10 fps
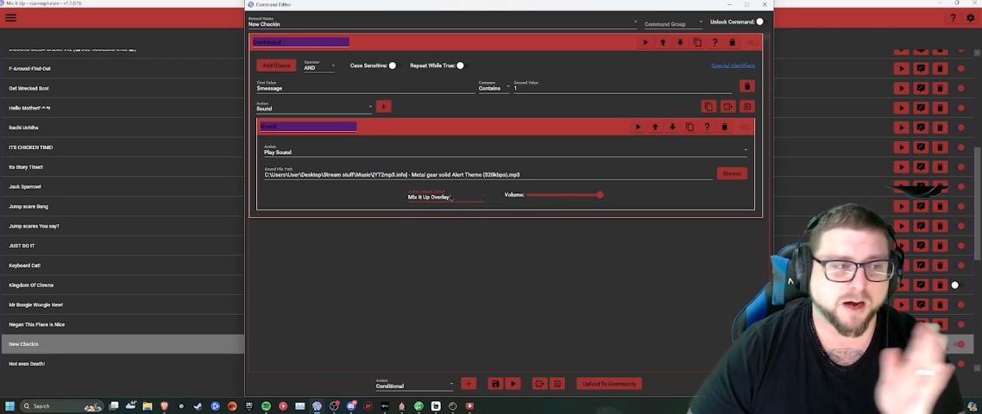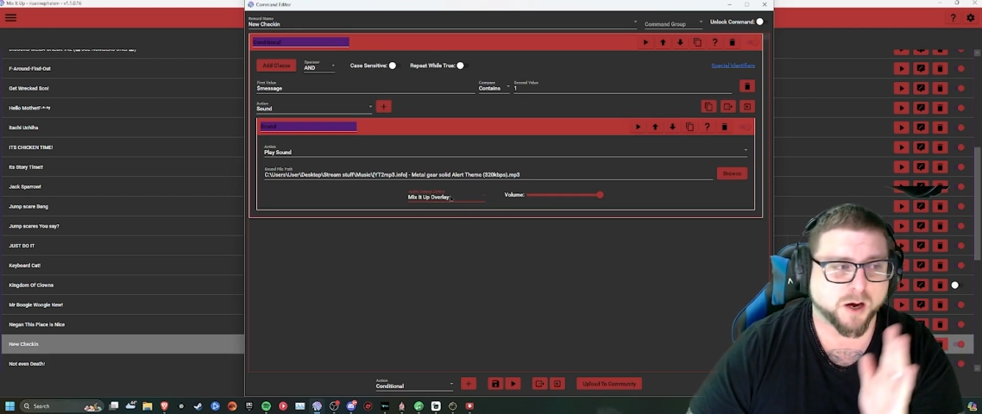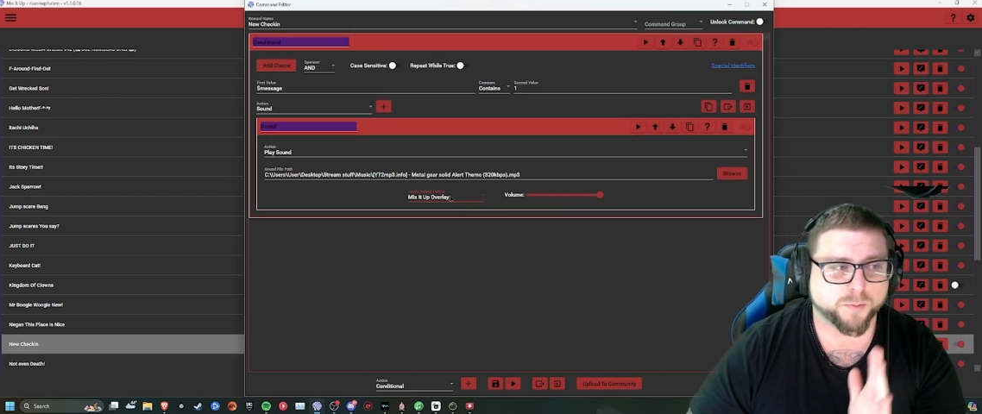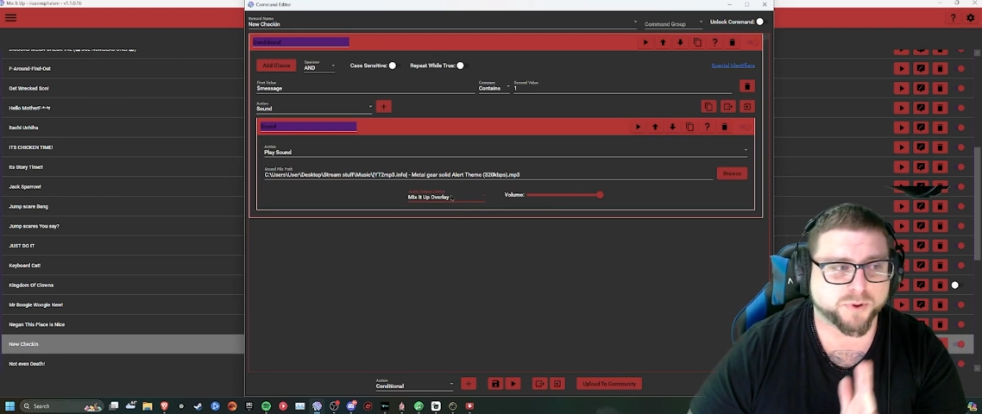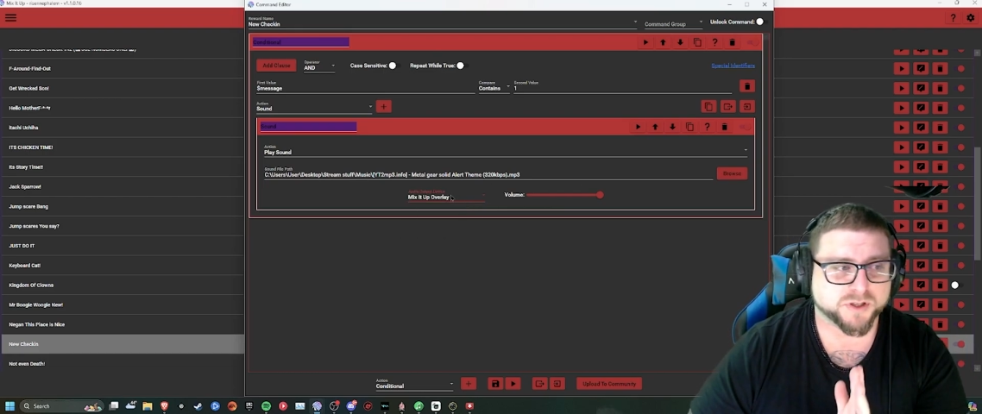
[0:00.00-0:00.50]

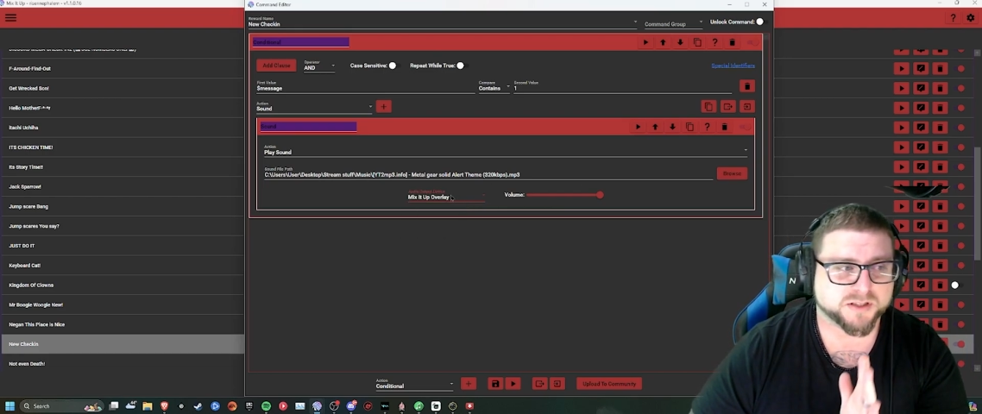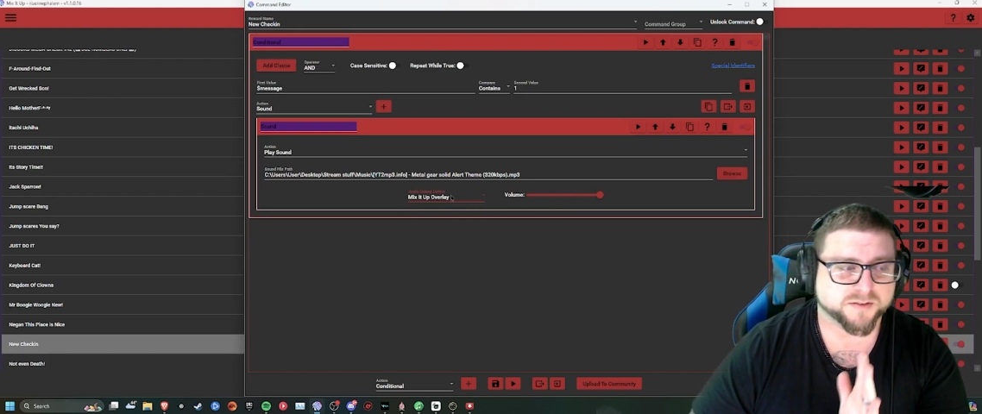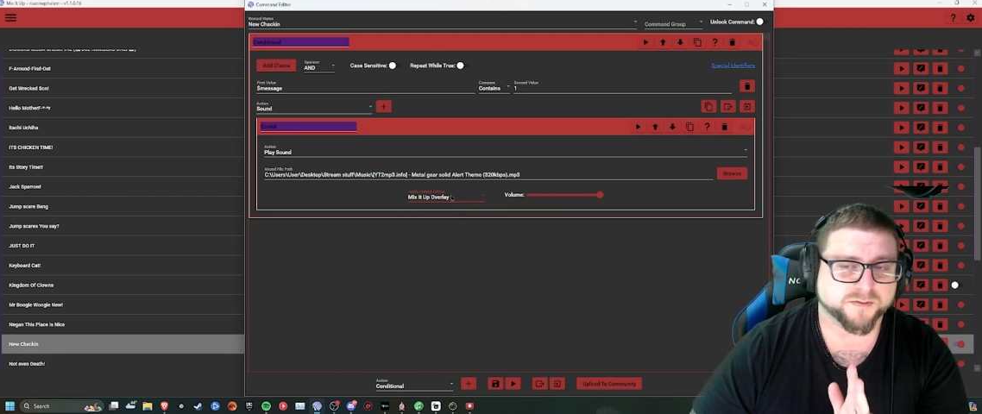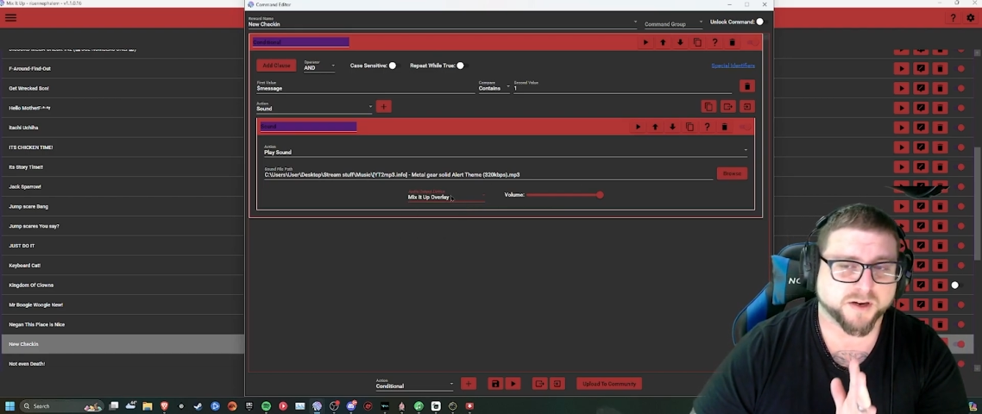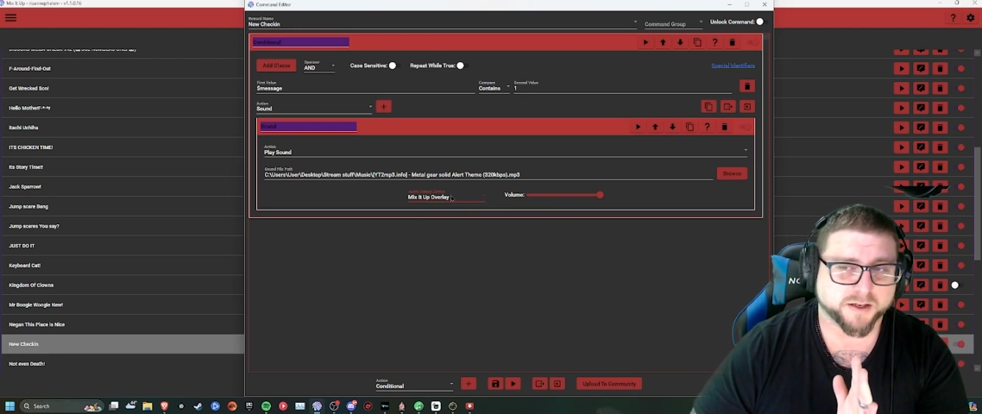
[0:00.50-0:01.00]
output
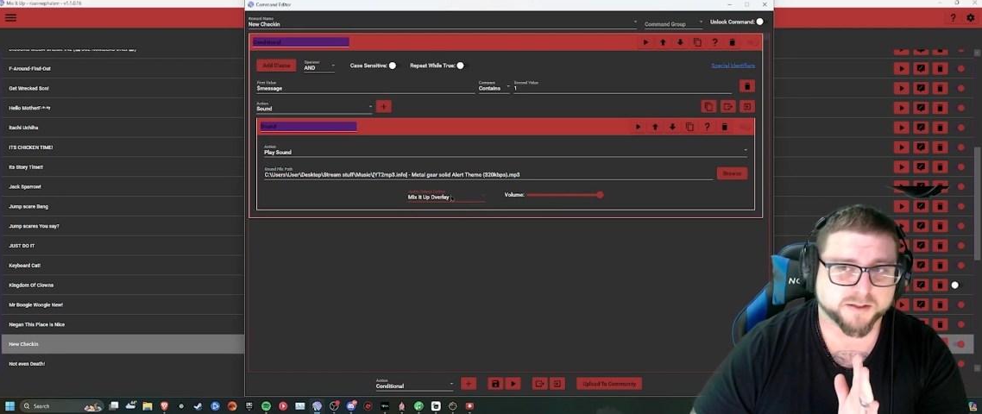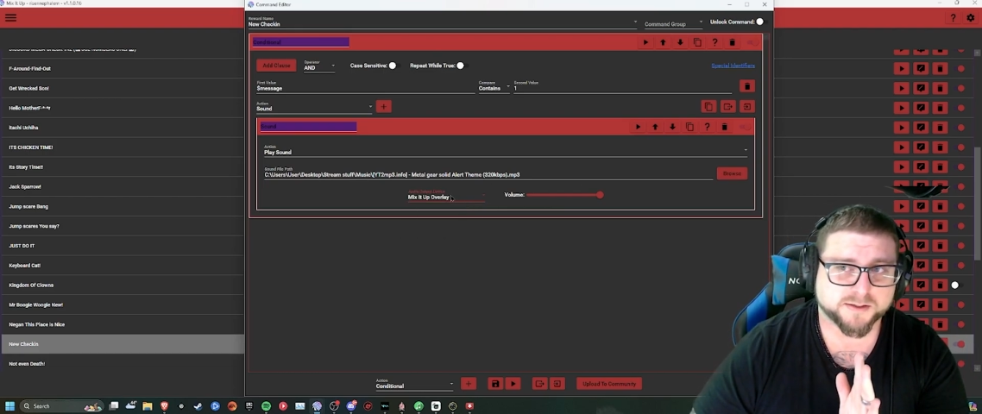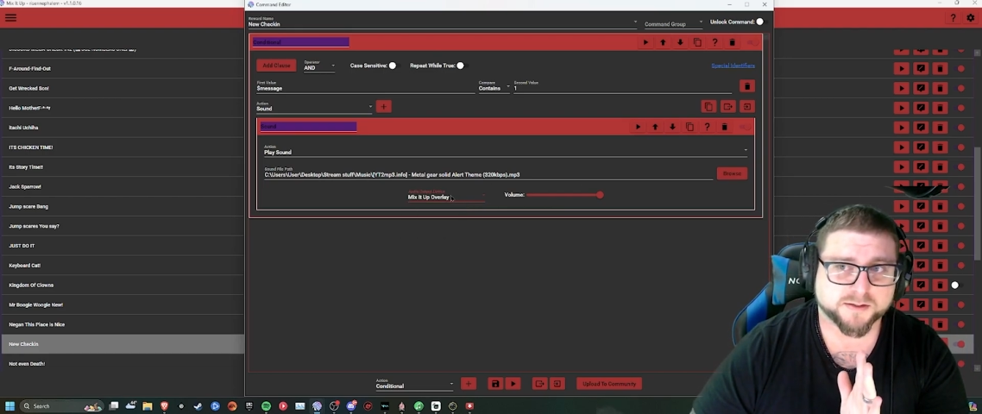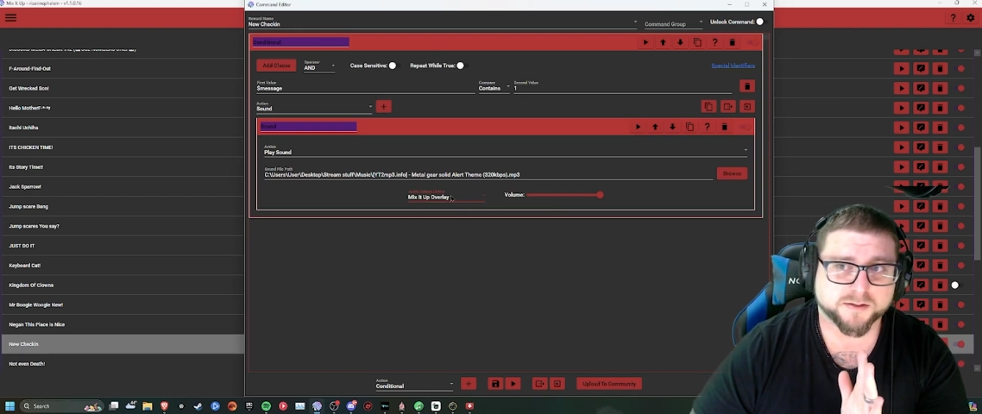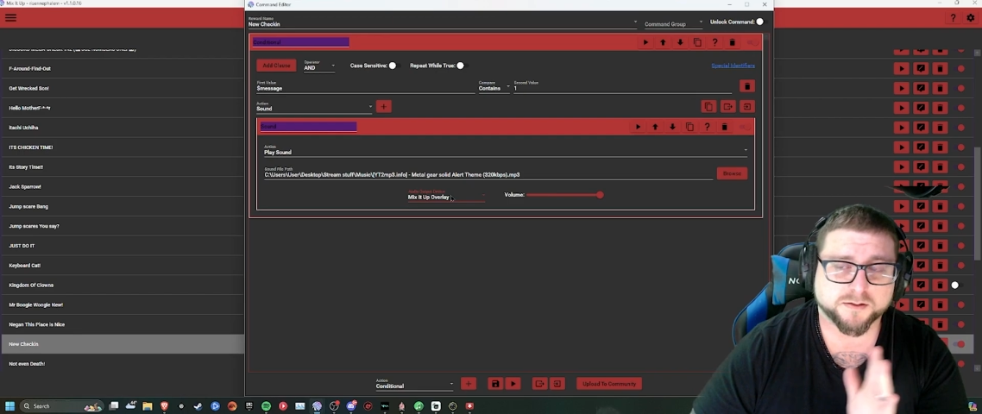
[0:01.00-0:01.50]

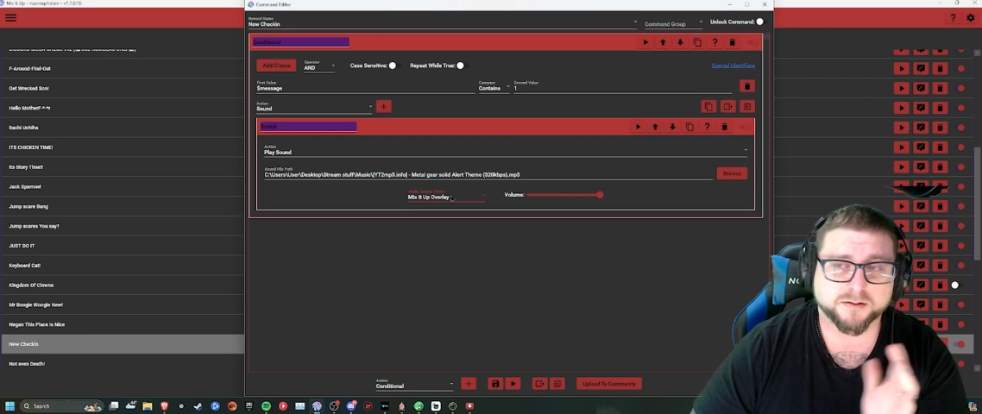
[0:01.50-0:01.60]
device